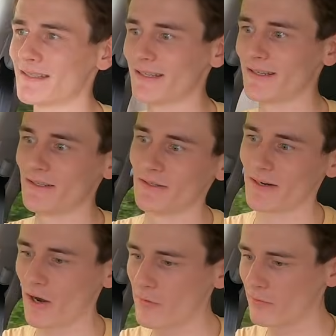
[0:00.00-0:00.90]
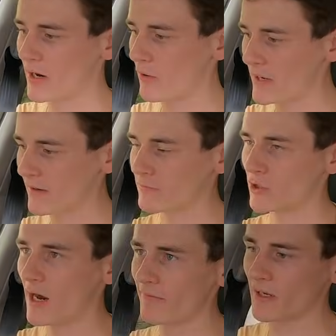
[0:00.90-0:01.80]
So over our week of
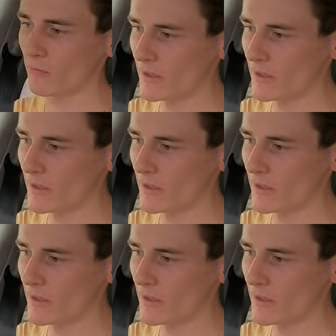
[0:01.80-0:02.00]
driving,